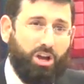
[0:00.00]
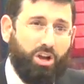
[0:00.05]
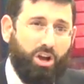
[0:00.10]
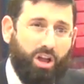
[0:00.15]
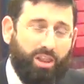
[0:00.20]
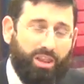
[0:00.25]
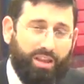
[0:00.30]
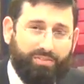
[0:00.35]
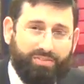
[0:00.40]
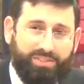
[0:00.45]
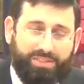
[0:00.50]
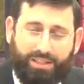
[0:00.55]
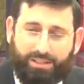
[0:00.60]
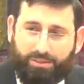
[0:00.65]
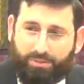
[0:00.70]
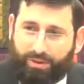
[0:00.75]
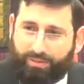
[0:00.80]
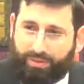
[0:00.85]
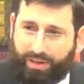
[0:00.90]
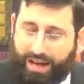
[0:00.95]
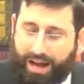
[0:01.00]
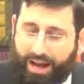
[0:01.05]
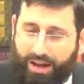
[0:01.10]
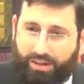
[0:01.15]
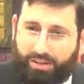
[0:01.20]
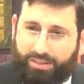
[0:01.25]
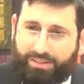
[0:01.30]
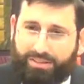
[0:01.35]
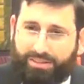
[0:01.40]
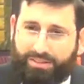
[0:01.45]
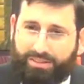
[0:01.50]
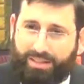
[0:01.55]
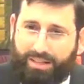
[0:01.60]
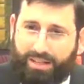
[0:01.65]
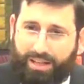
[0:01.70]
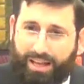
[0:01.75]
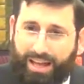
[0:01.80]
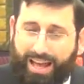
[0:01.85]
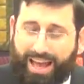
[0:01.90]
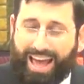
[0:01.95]
Kalev says whoever conquers the
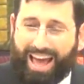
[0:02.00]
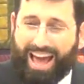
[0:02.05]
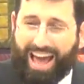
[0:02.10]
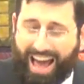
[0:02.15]
city.